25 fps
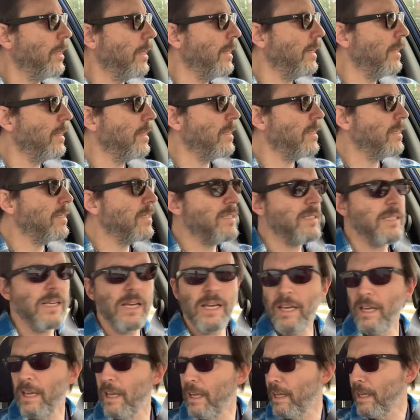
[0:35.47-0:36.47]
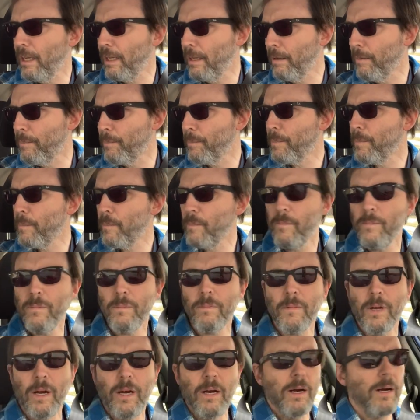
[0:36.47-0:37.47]
is saying,
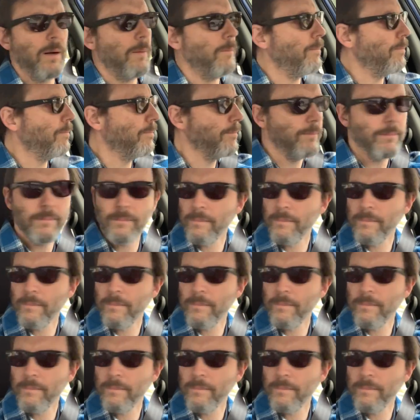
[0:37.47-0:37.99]
um,